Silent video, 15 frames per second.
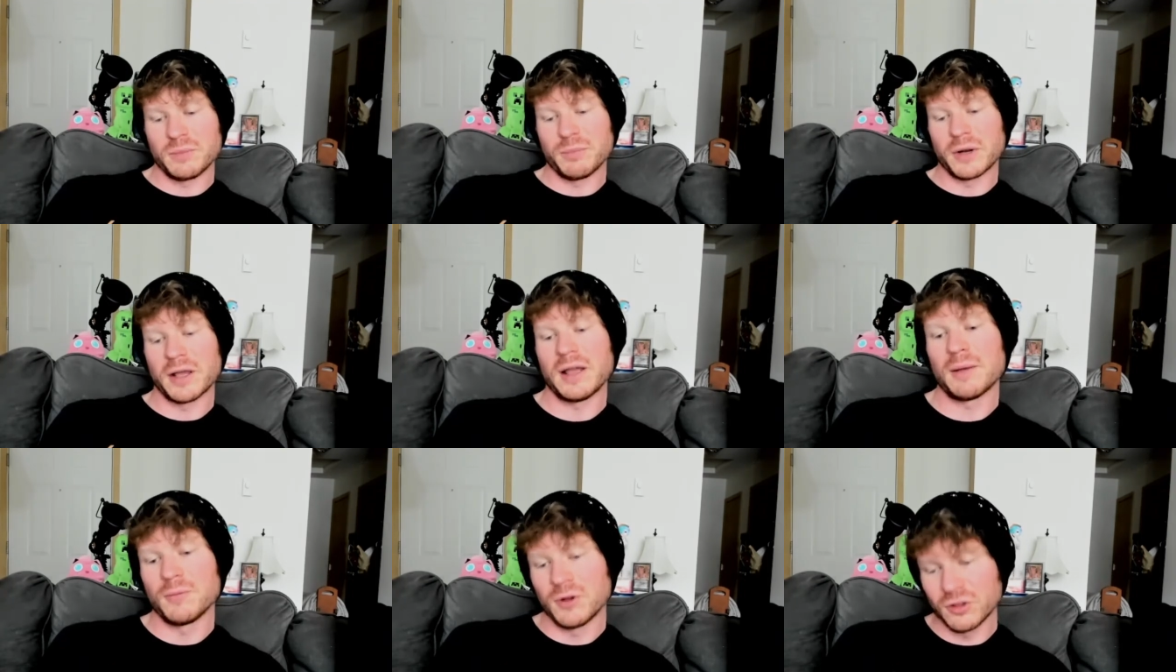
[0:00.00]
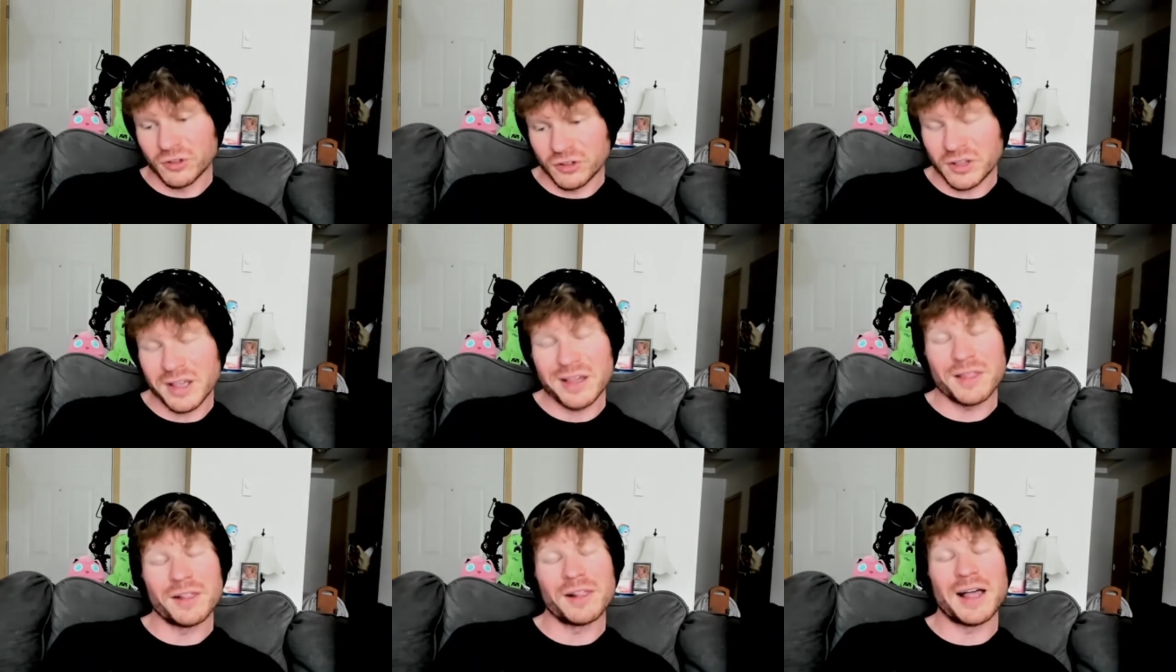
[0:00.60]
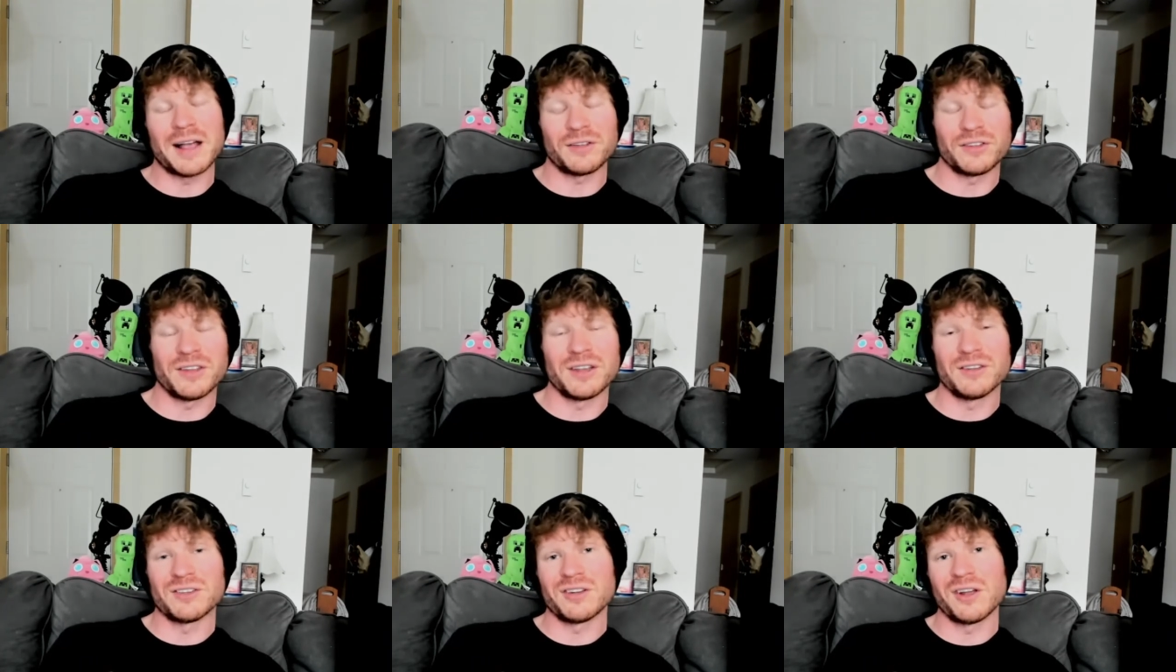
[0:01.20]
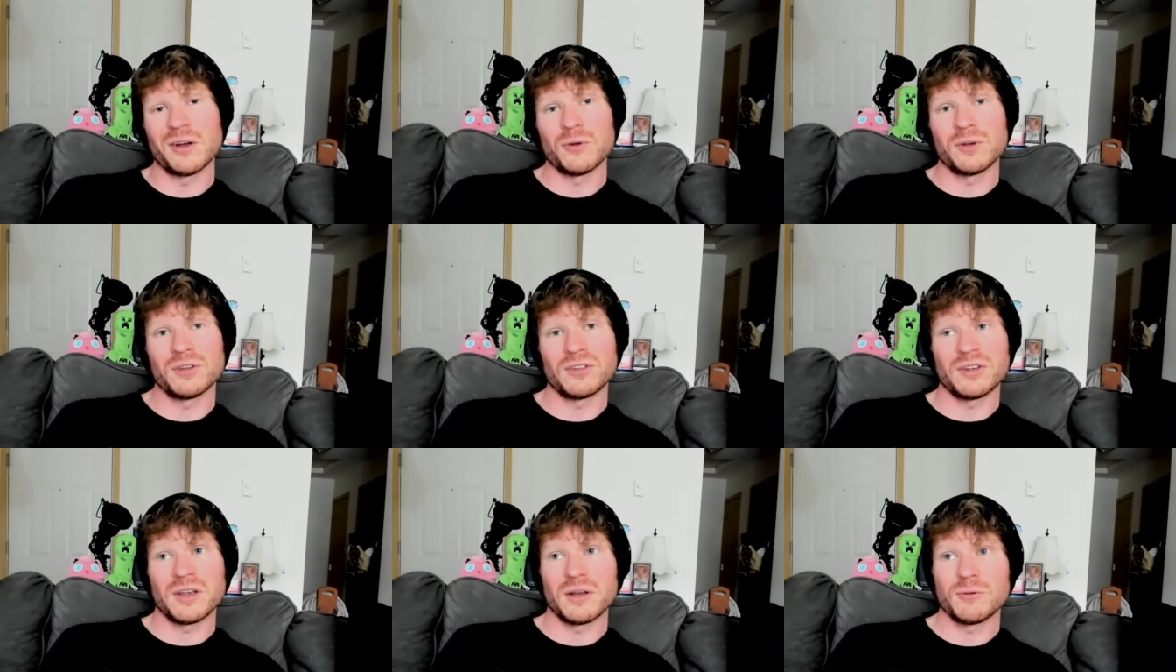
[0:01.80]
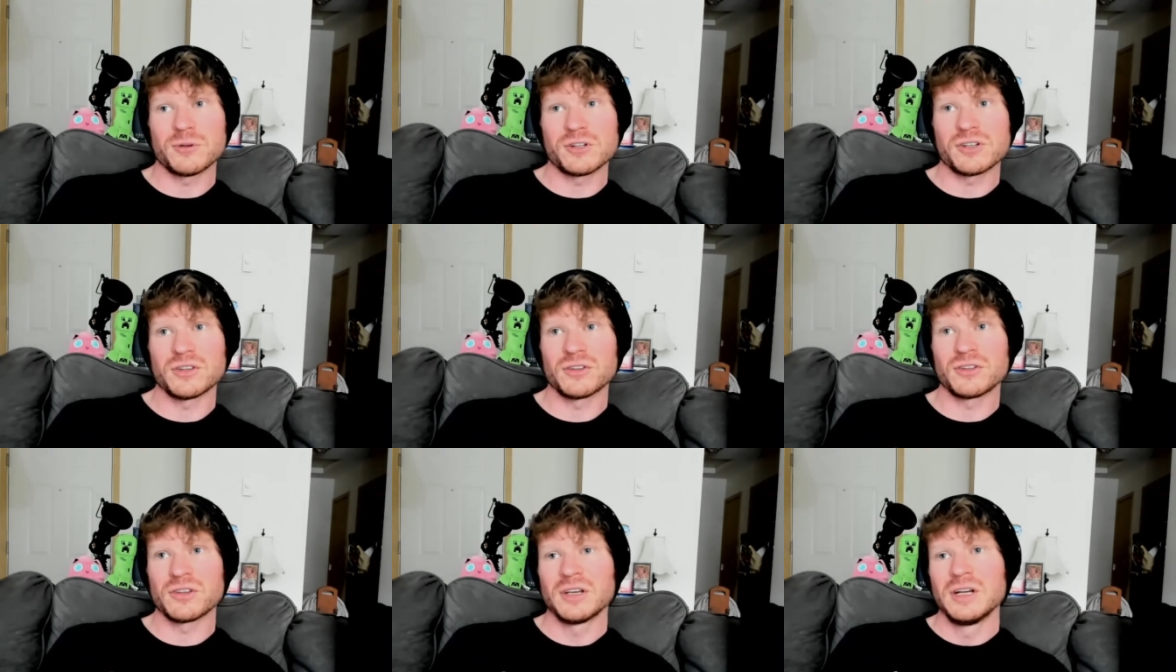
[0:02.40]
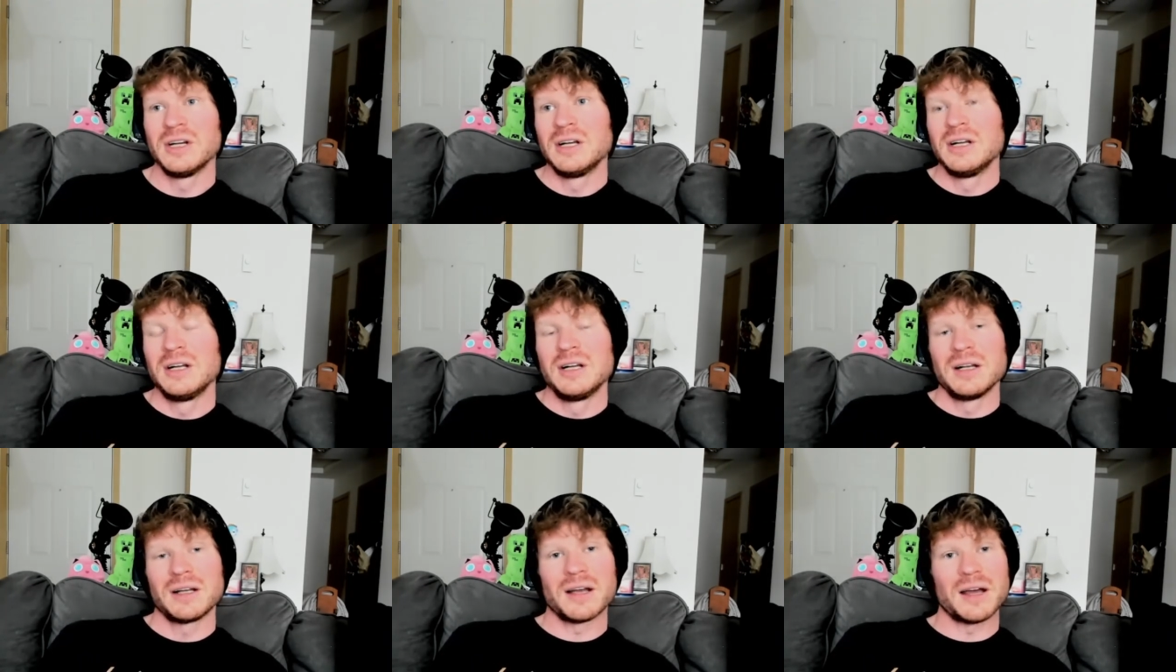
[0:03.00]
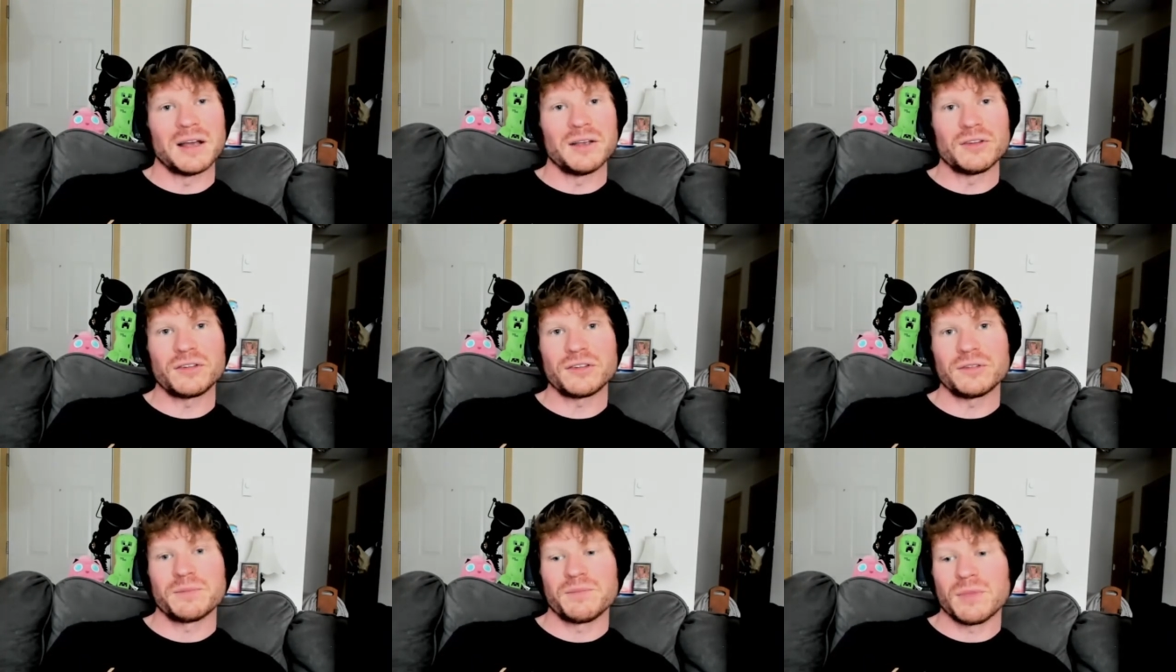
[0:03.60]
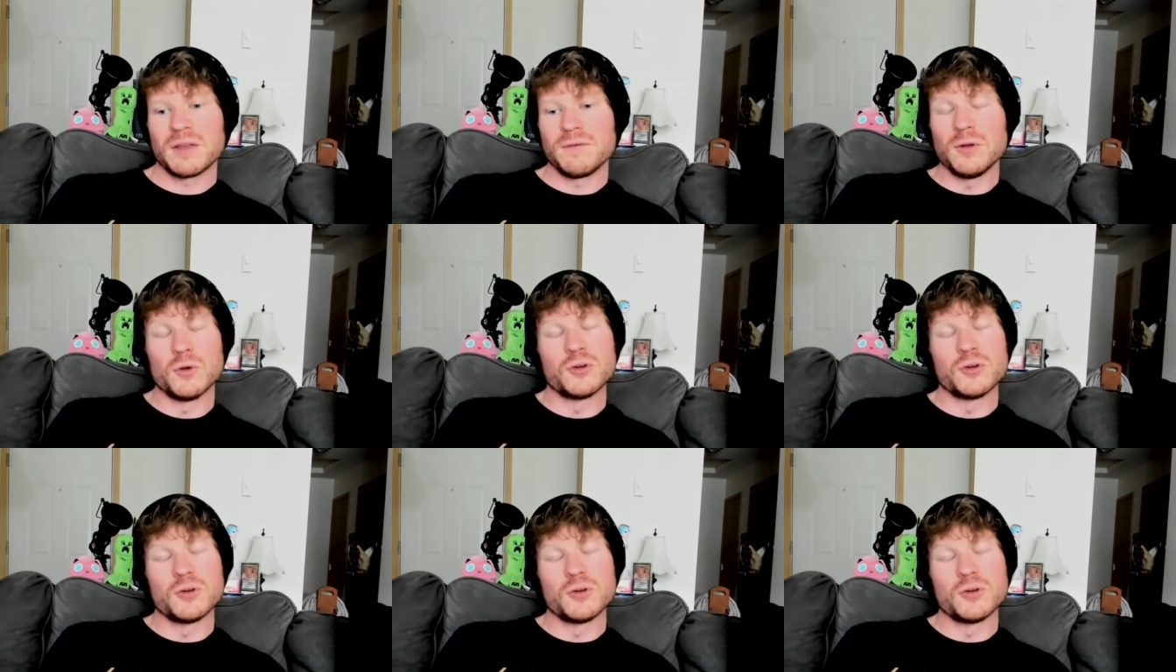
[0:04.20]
But I am going to say the last things that I always say, which is, guys, if you